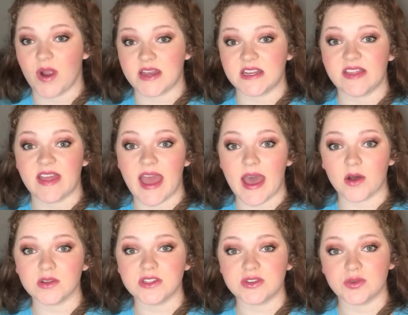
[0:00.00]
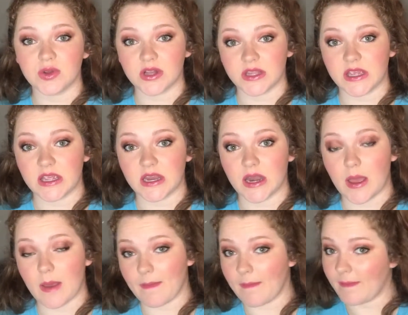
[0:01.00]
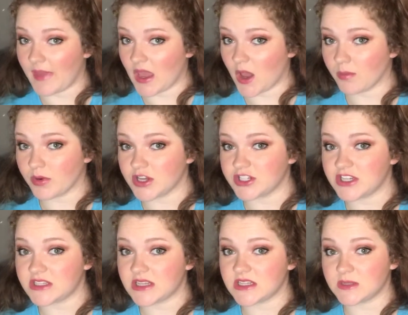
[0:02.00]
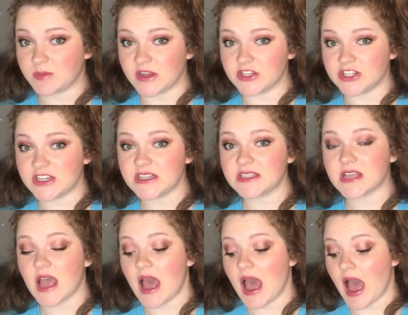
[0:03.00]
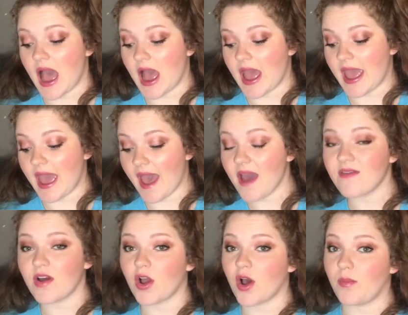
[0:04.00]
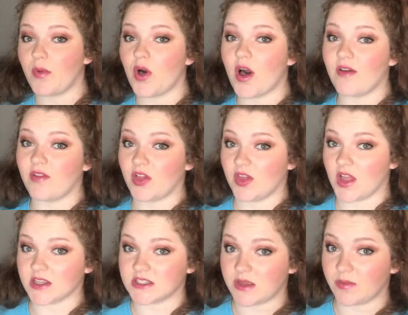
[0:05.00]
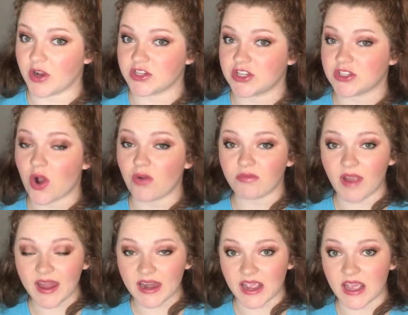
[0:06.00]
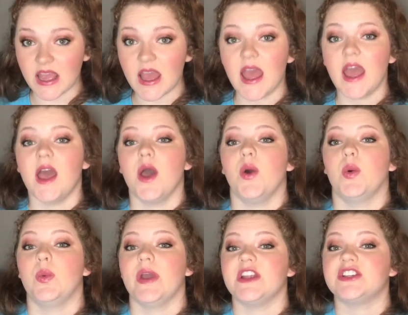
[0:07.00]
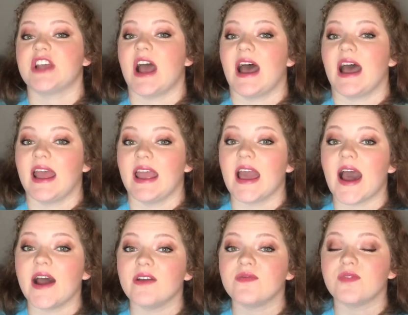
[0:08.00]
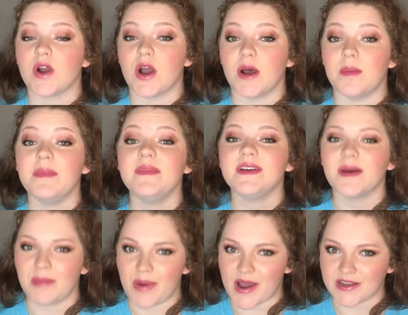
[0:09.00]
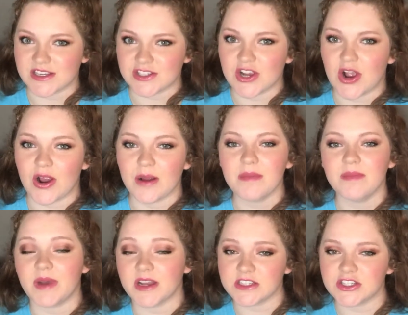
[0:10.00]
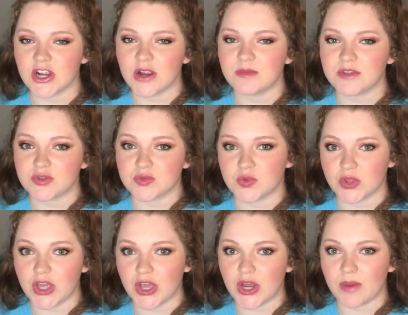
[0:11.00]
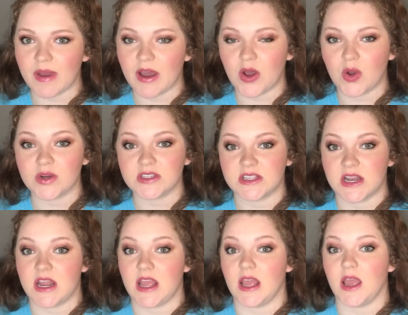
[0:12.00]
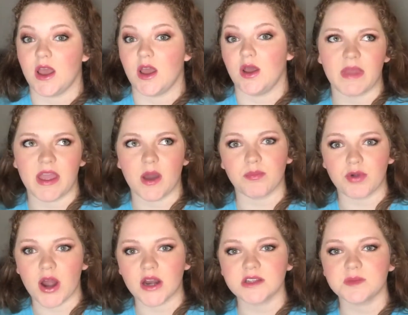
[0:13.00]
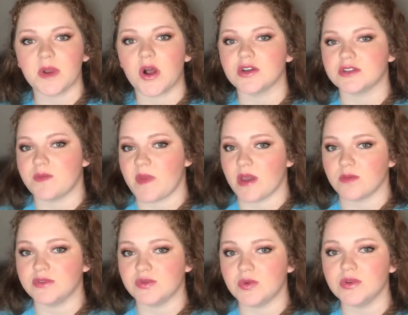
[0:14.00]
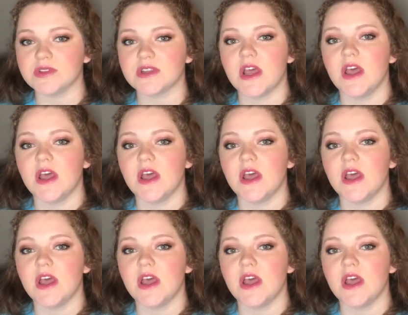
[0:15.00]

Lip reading: where I did the how to clean makeup brushes and sponges, I have a couple of Luxie brushes already, which I got from BoxyCharm. BoxyCharm is really good about sending makeup products, but also makeup tools,